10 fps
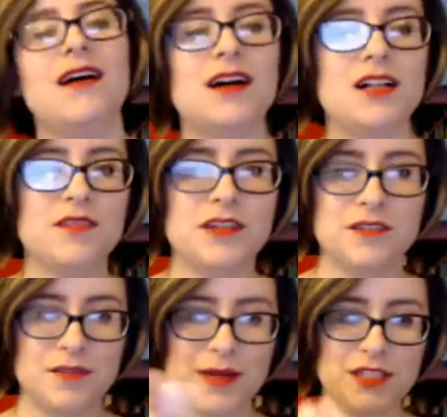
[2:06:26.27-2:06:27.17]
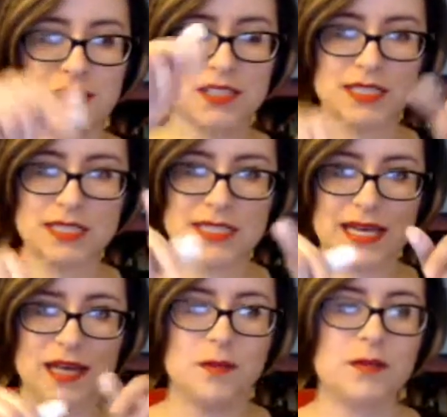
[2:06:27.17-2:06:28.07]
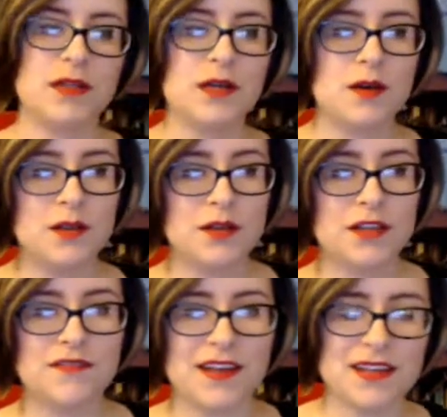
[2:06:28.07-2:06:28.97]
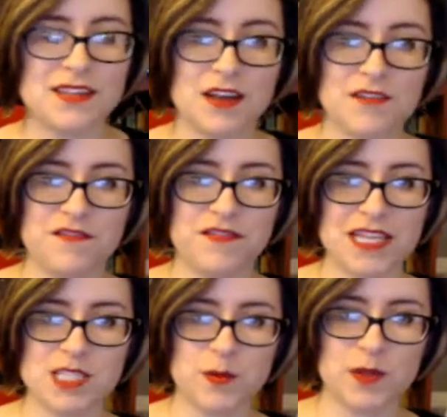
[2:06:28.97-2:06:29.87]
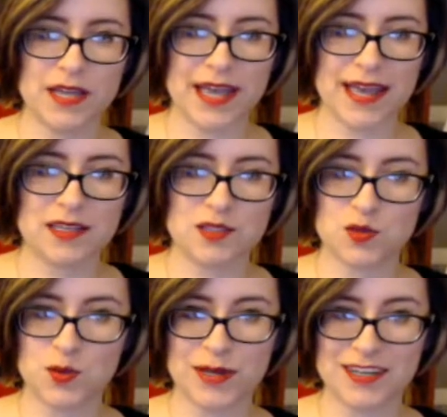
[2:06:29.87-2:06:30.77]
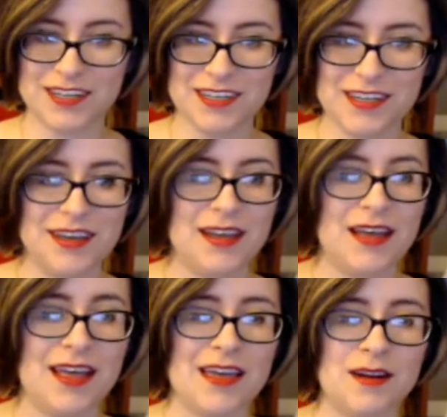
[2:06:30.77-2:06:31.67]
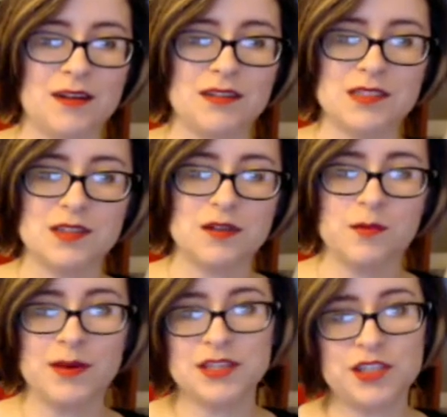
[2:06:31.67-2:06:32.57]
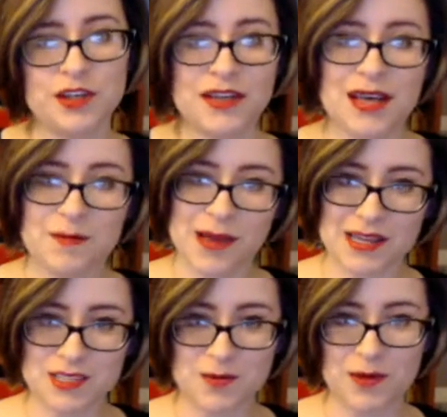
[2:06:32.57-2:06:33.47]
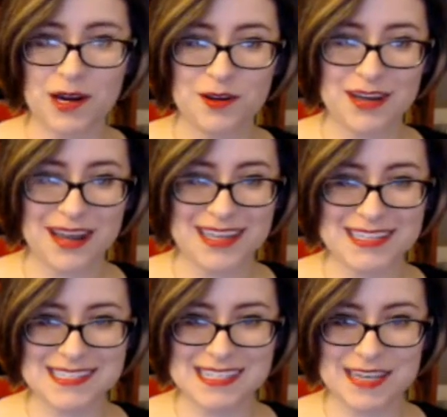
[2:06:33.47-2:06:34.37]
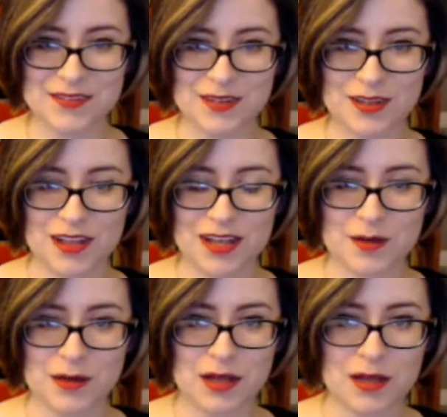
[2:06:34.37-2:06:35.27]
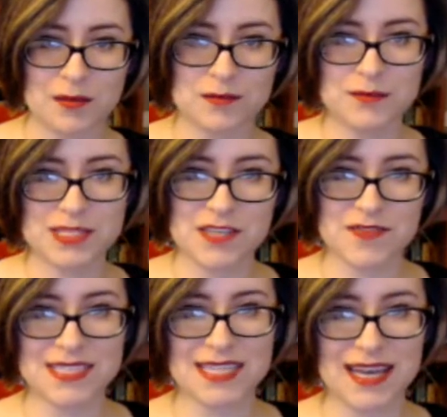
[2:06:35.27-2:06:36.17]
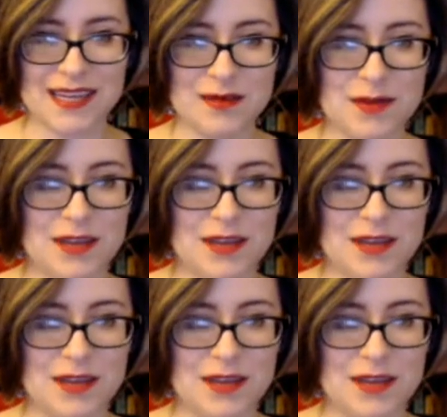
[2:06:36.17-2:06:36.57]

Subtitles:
All of our information is down below. You can find us on Facebook and Twitter. And also, make sure you come back tomorrow night, 7 o'clock Pacific time,